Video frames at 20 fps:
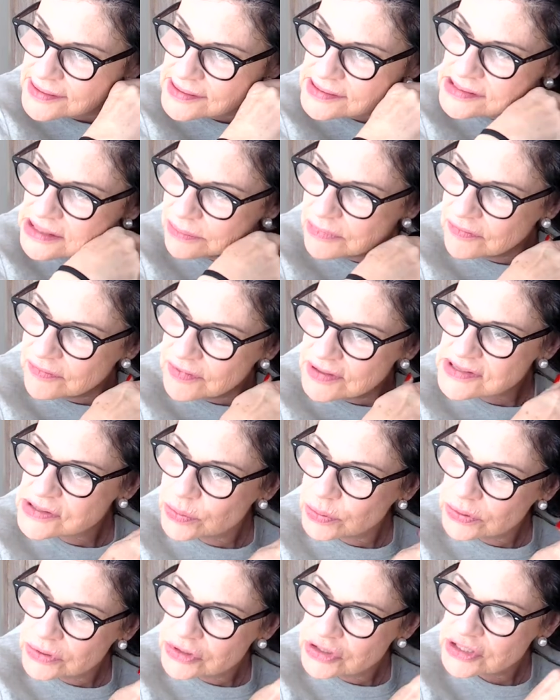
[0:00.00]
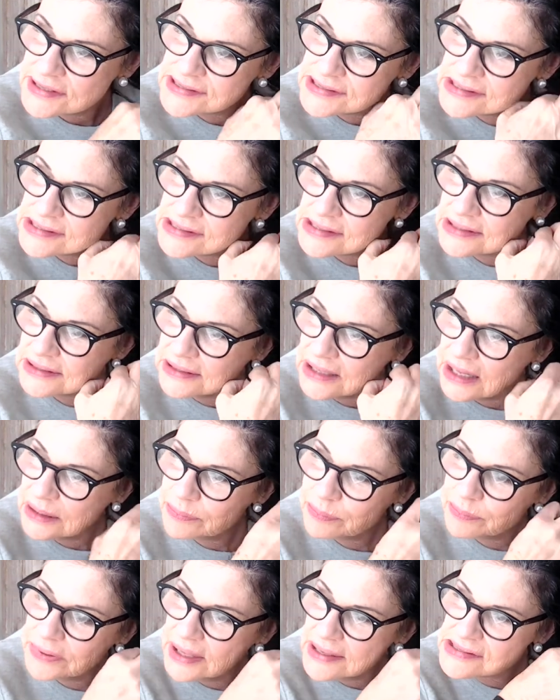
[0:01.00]
some of us were just
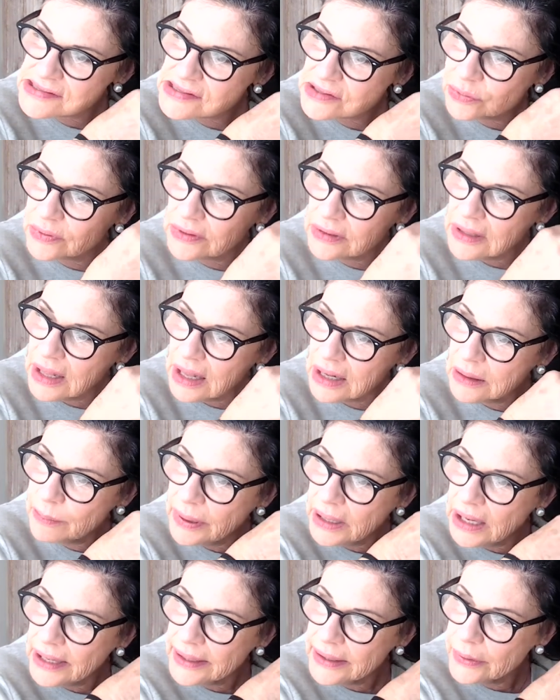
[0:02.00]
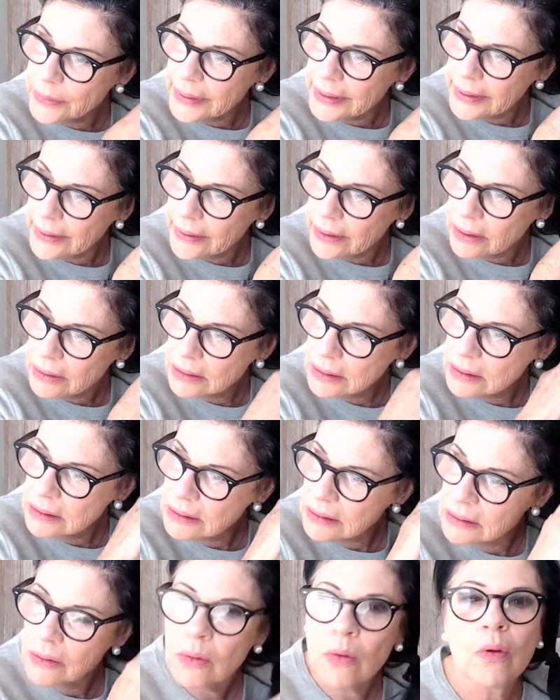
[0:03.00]
not blessed with a lot of bio hair.
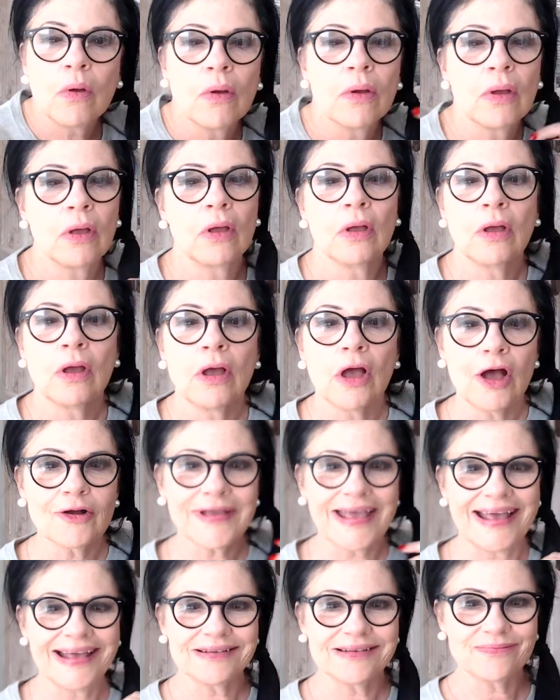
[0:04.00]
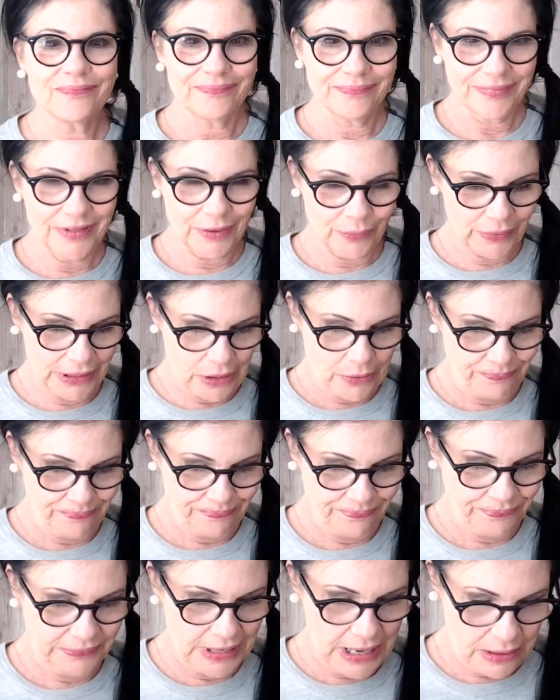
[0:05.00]
Okay, there we go.
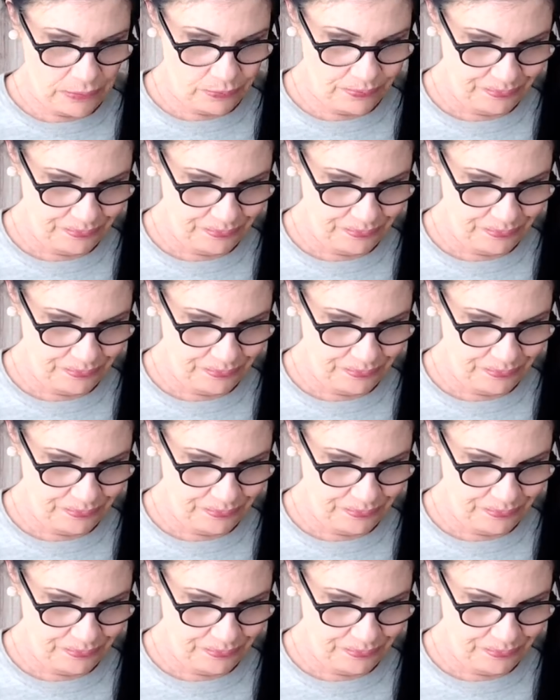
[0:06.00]
Now,